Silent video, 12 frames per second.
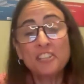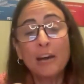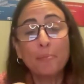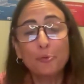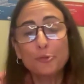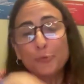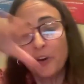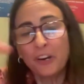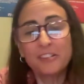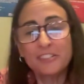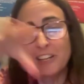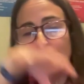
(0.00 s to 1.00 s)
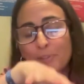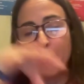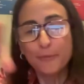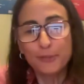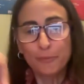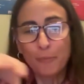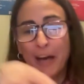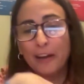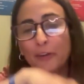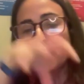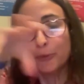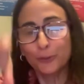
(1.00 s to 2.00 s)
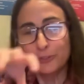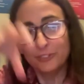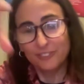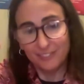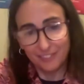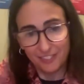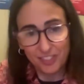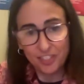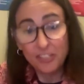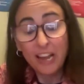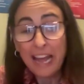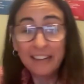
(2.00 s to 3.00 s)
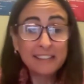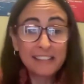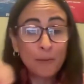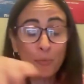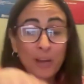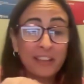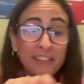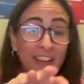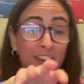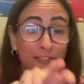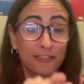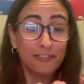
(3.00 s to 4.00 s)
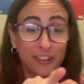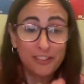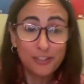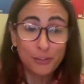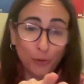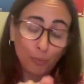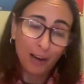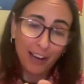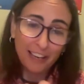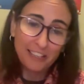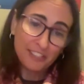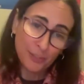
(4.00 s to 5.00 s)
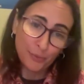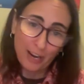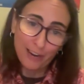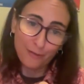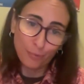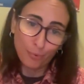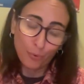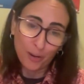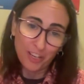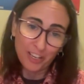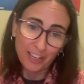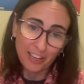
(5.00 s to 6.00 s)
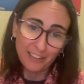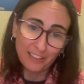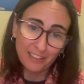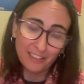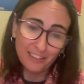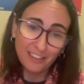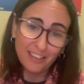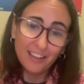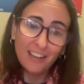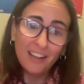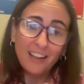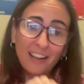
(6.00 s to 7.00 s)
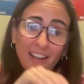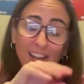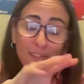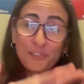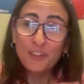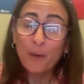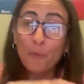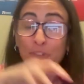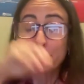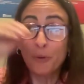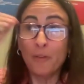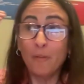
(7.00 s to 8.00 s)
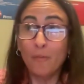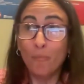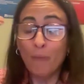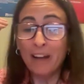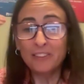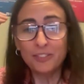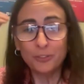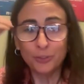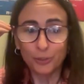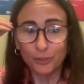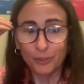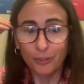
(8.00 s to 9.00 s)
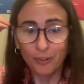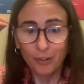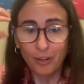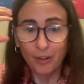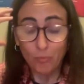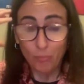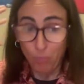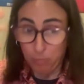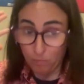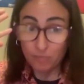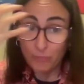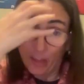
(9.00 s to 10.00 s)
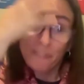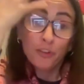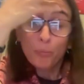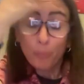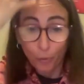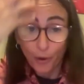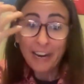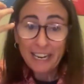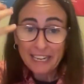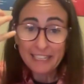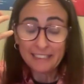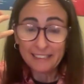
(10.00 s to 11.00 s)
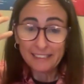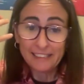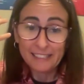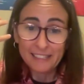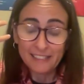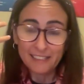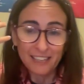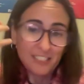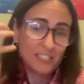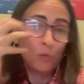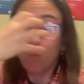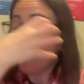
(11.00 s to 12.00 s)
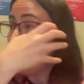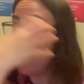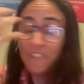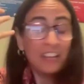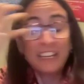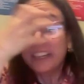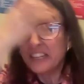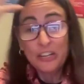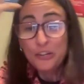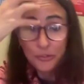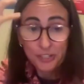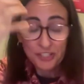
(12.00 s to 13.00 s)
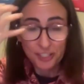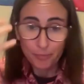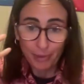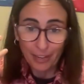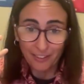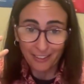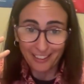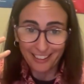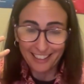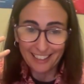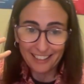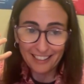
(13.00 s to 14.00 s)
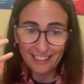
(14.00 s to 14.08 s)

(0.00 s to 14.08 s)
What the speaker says: examples where sometimes the medical, in the same way that her physical body isn't ready for point yet, if someone's mental, if their brain doesn't have any interest in ballet,